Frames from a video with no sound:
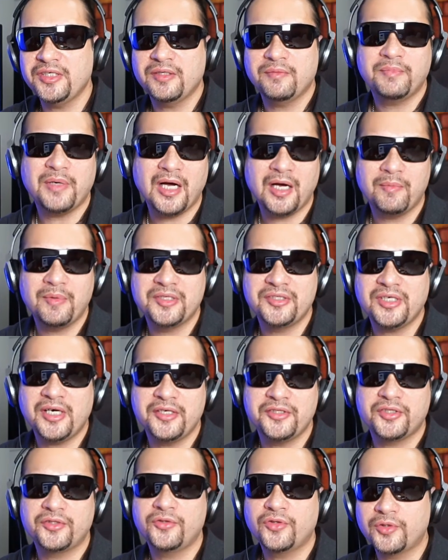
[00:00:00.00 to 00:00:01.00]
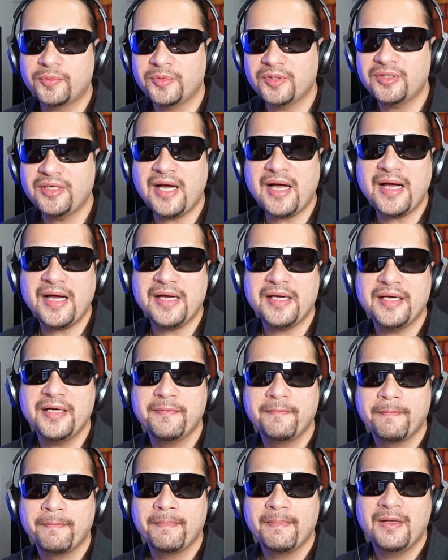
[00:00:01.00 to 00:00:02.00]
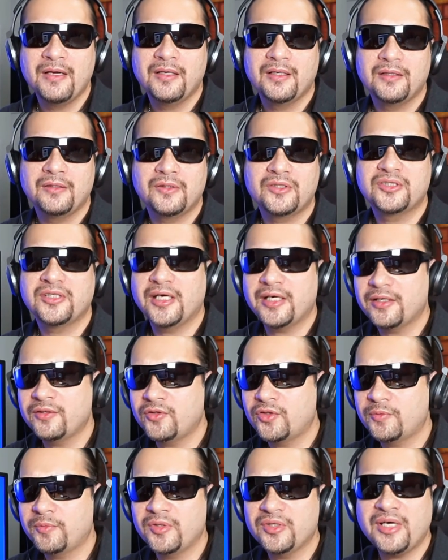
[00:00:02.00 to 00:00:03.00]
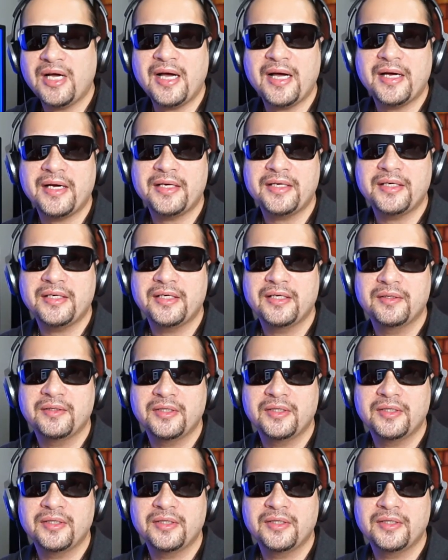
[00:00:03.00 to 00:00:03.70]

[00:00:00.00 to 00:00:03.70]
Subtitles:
Bob Lazar is a normal guy, looks like a normal guy.